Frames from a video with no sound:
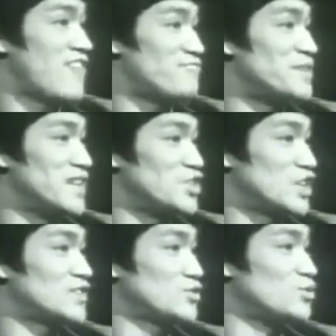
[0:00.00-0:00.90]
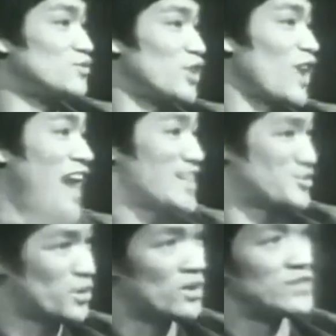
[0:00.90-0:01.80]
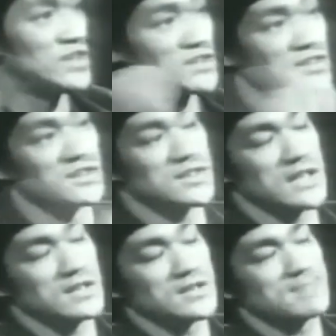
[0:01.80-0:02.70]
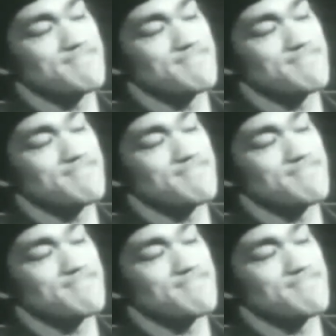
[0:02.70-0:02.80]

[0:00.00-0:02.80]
been adjusted to for the last 12 years in the States.